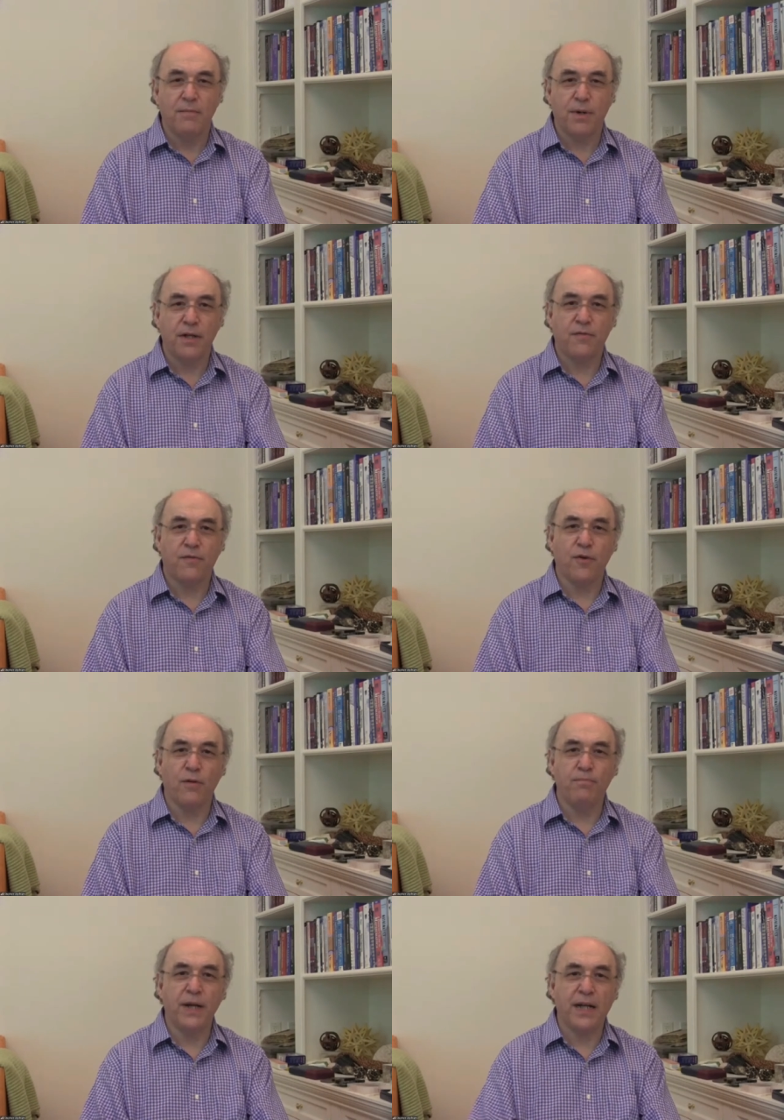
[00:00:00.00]
but
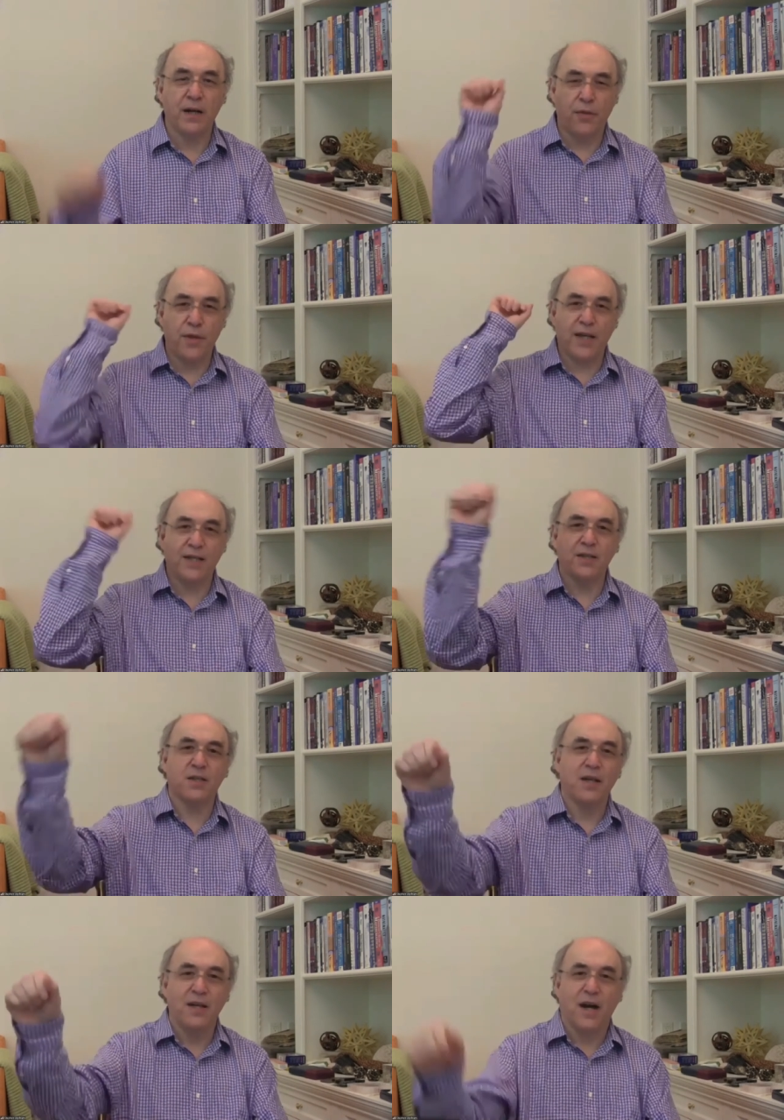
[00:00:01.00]
for bigger
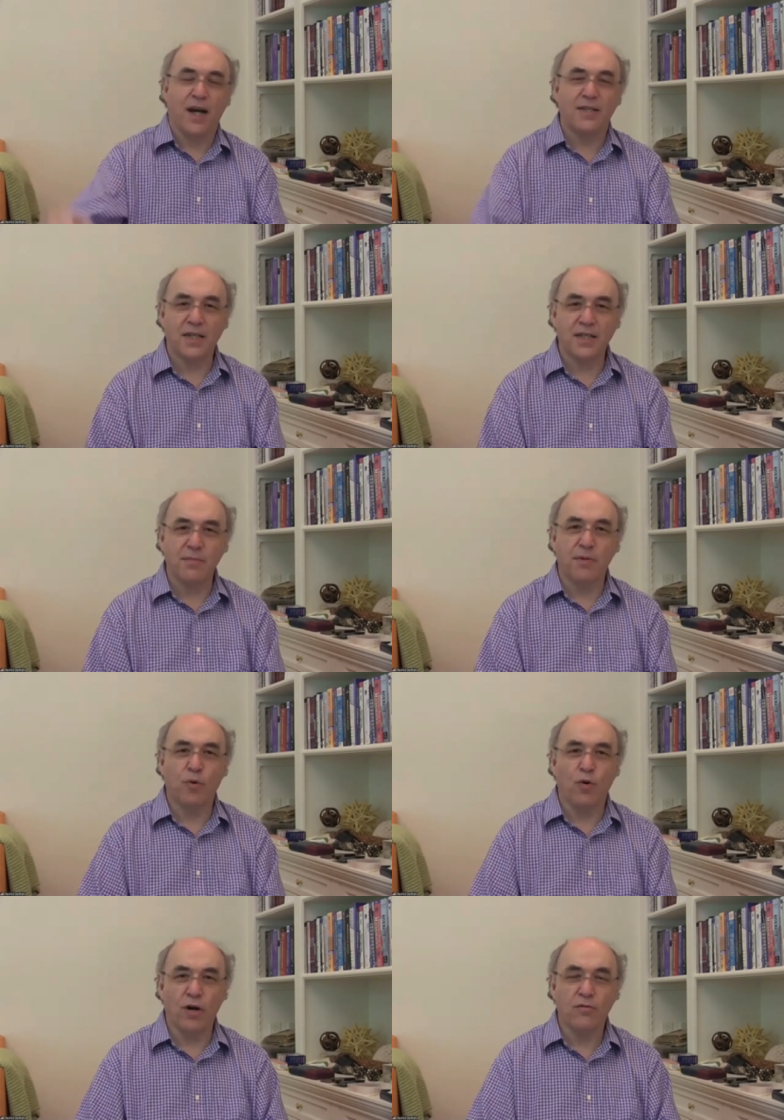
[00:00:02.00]
things, I tend to be
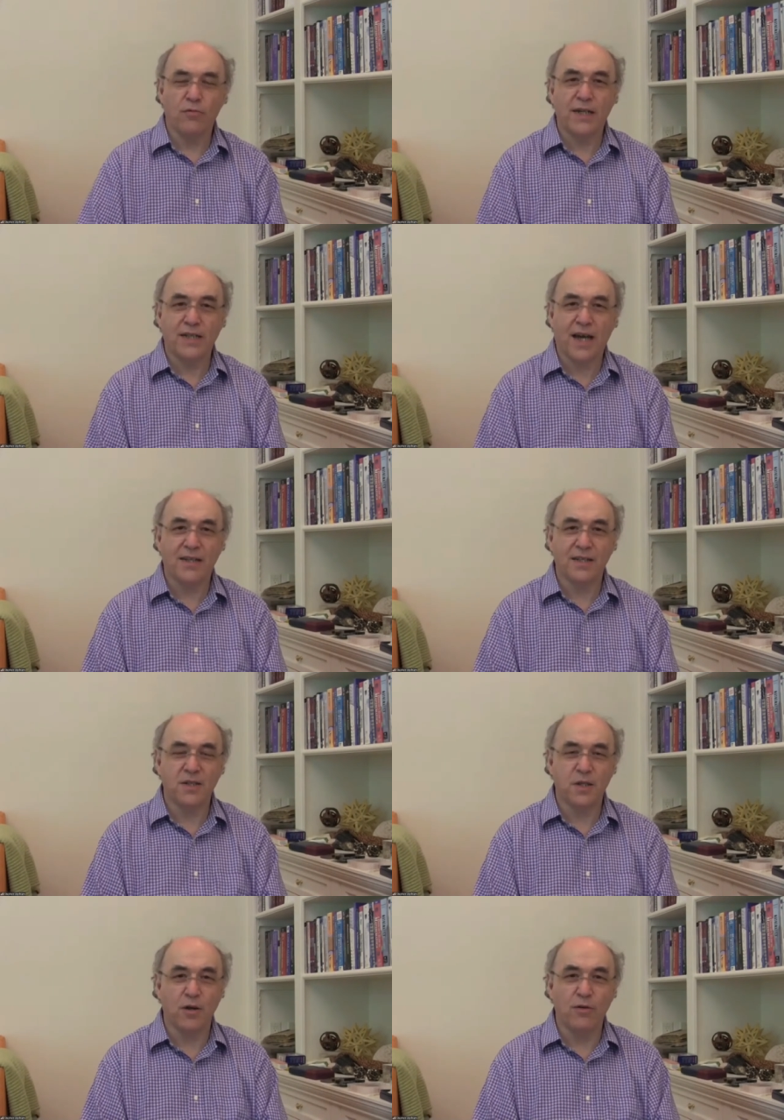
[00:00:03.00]
more right-handed.
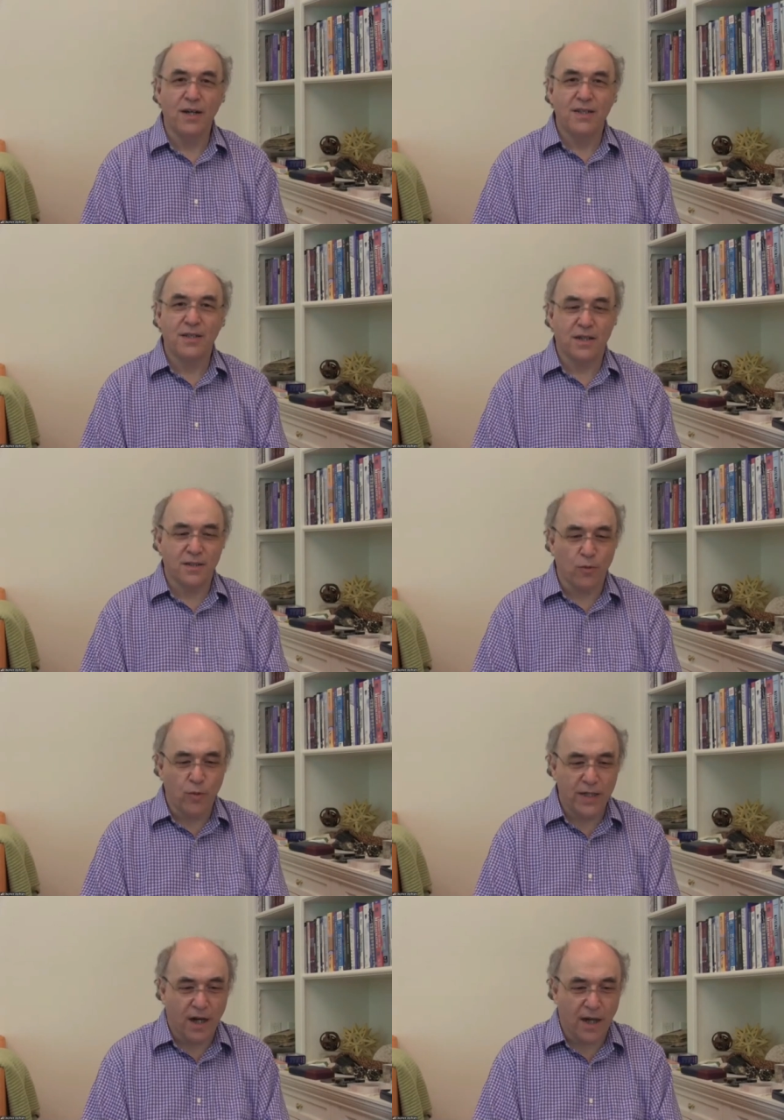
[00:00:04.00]
So it's a
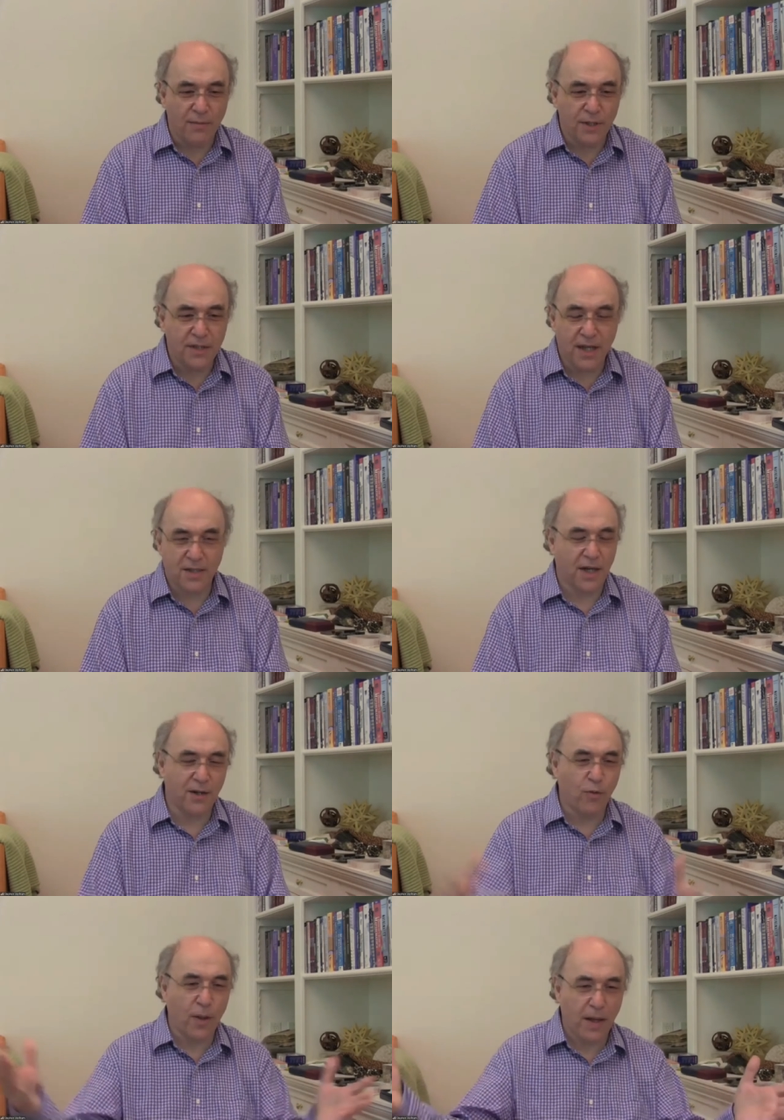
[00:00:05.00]
weird hybrid case. I don't
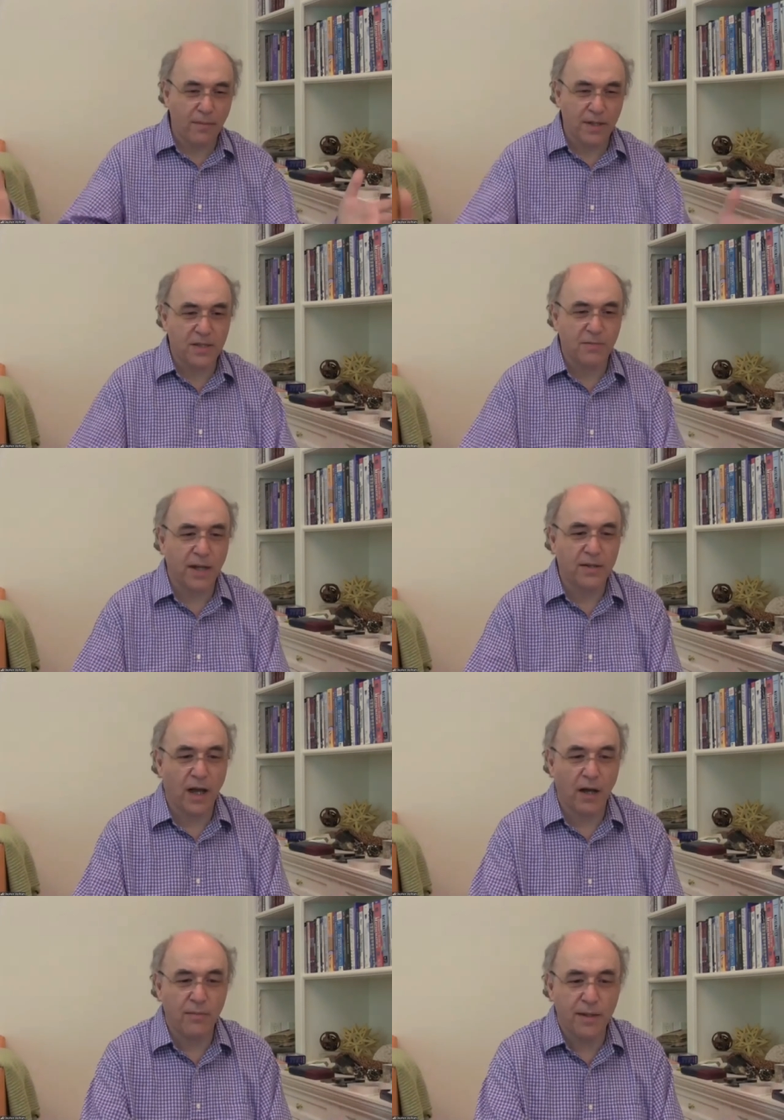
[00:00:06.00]
know what that means about
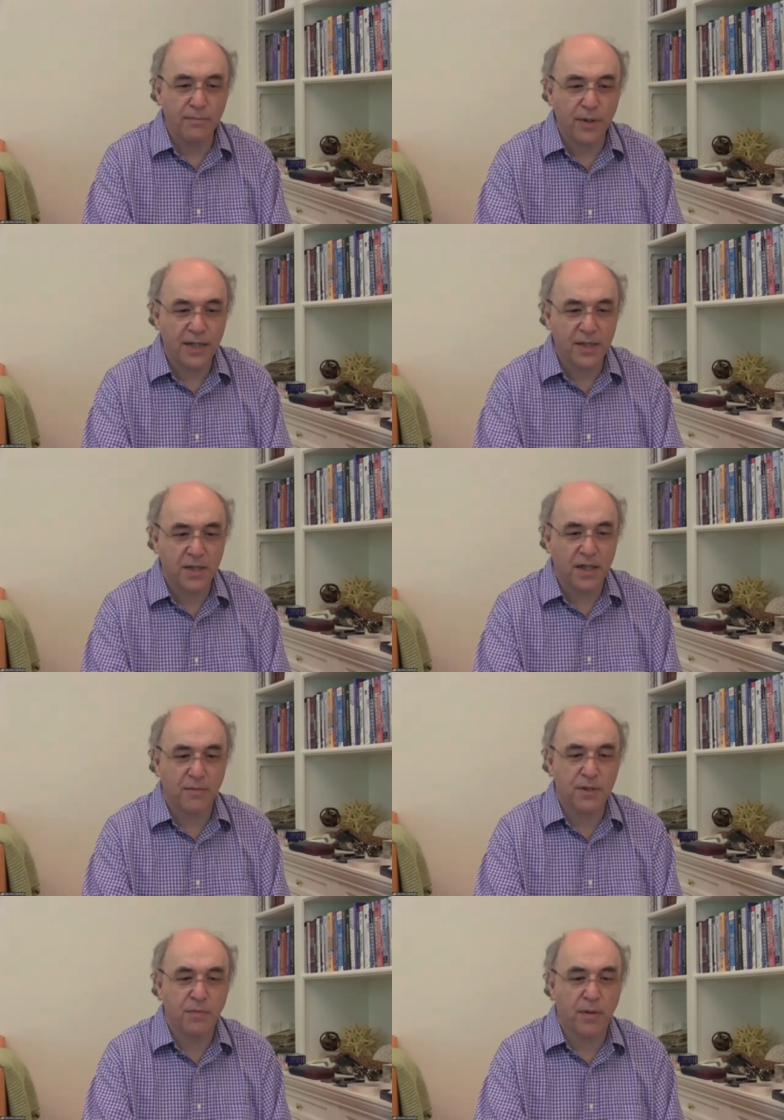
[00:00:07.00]
how my brain is set
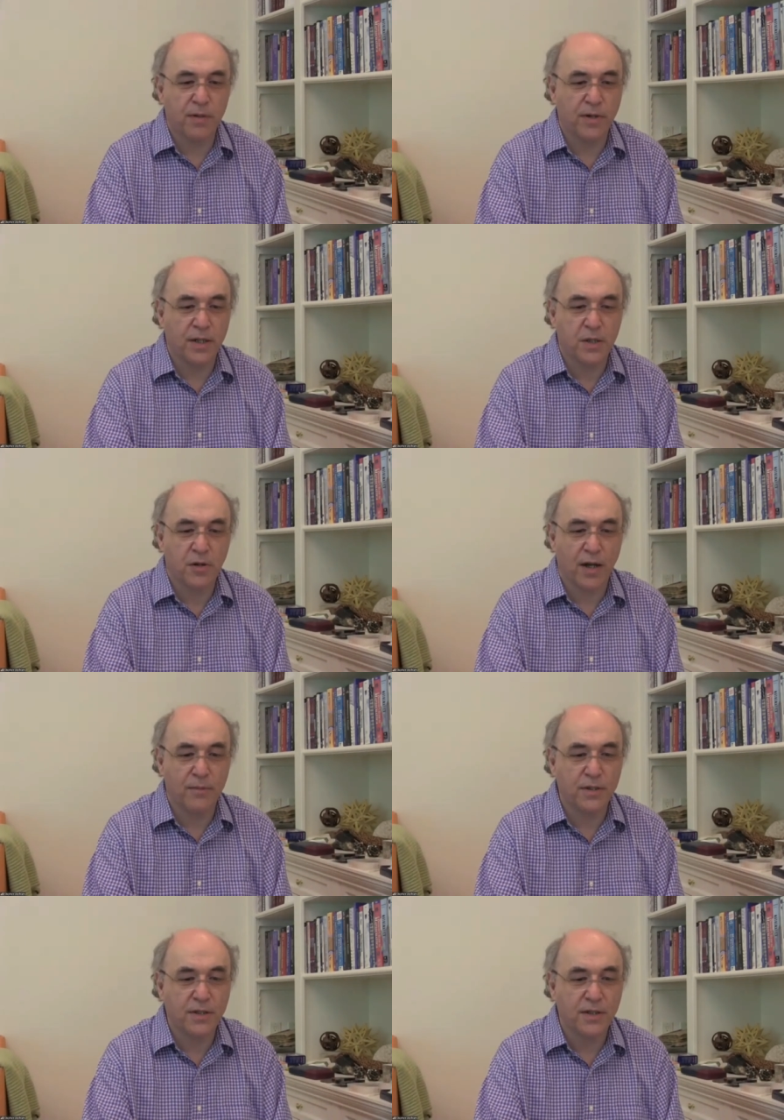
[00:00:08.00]
up. It's probably really
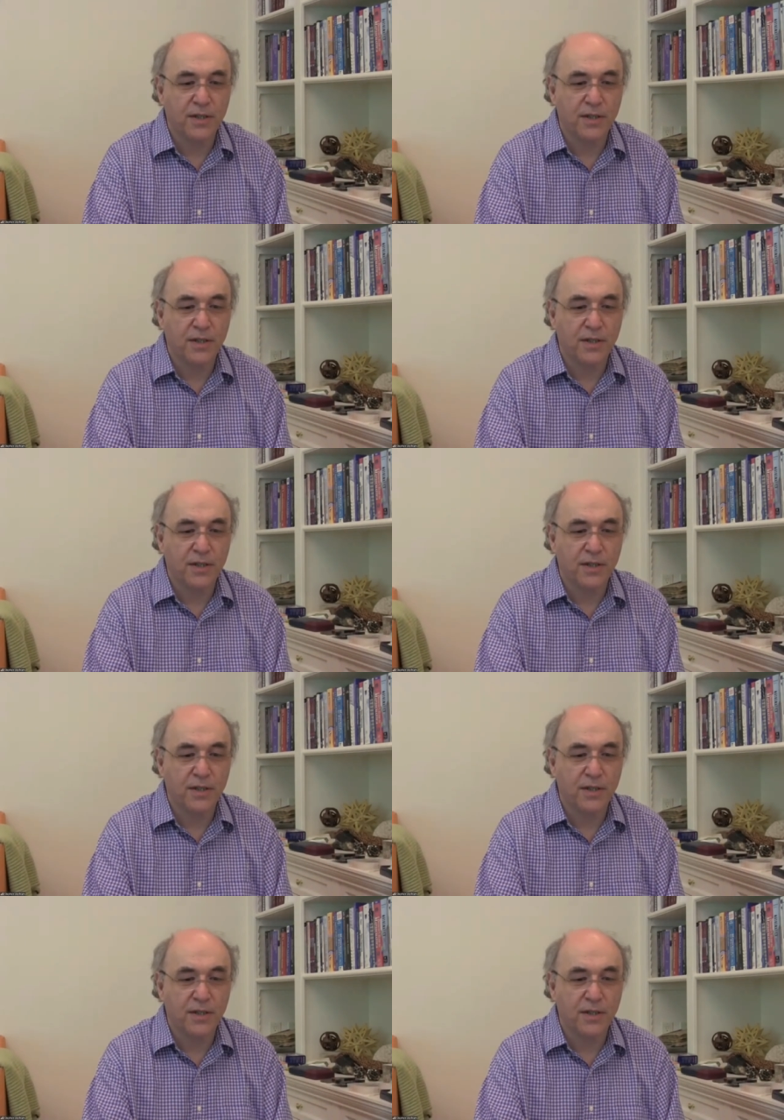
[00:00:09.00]
scrambled.